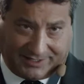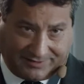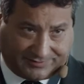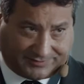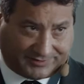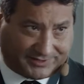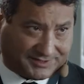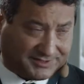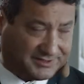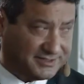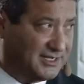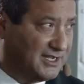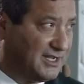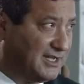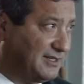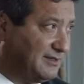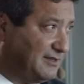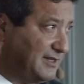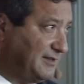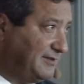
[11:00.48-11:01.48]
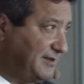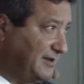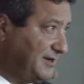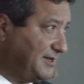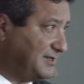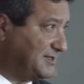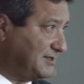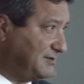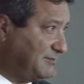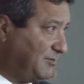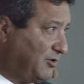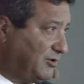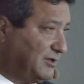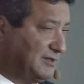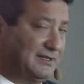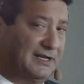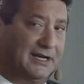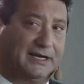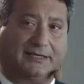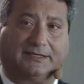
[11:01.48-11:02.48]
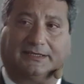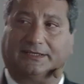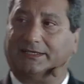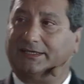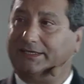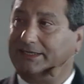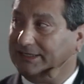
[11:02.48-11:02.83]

interest that there is in Malta